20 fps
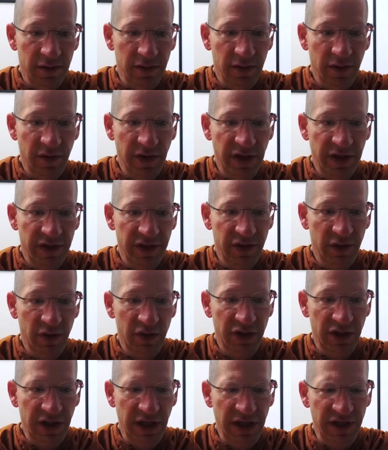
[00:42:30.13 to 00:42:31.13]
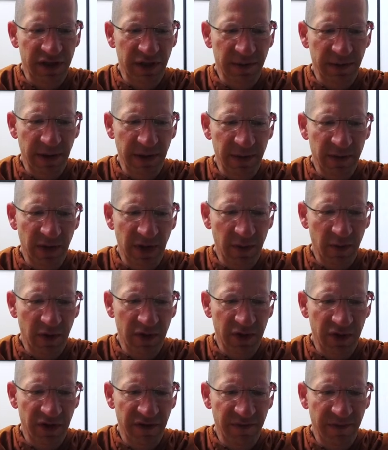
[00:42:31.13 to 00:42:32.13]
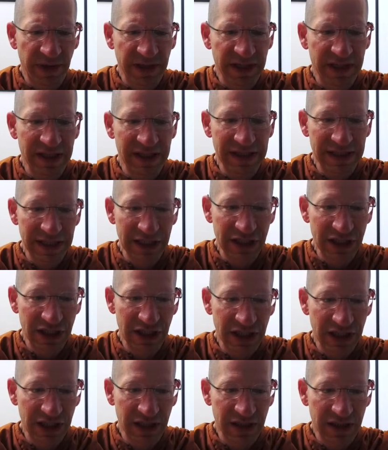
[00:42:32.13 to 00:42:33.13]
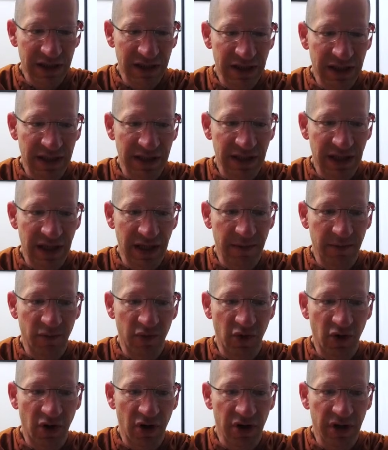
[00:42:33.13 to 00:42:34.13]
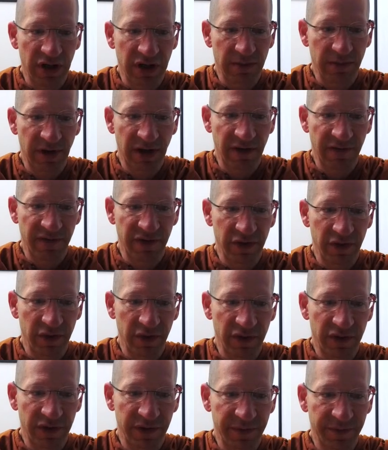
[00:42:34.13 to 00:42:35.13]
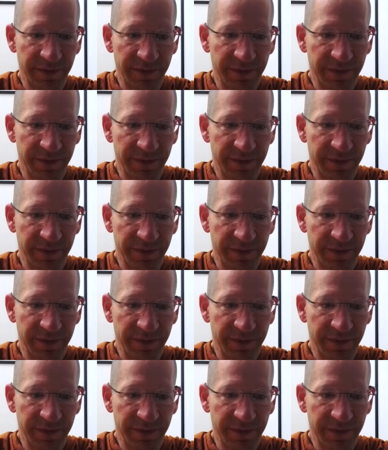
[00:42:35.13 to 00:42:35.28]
Okay, so shall I ask, sometimes I wonder if my conditioning says I'm wrong in my views.